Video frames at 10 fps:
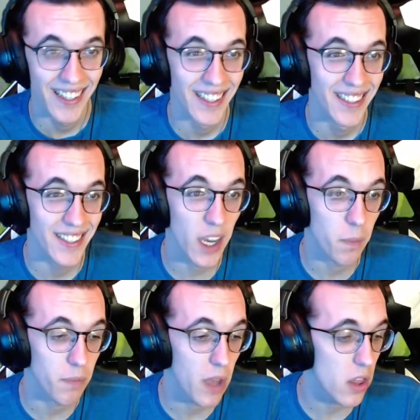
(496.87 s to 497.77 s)

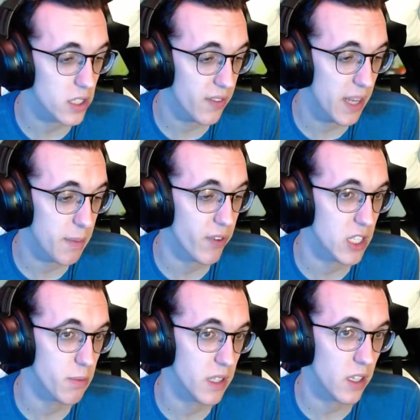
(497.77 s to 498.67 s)
So, other stuff that happened
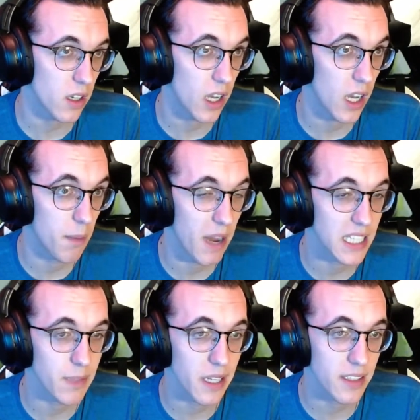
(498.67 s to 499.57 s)
freshman year, I
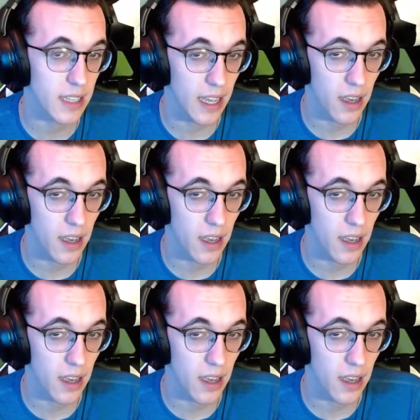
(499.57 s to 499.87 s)
spent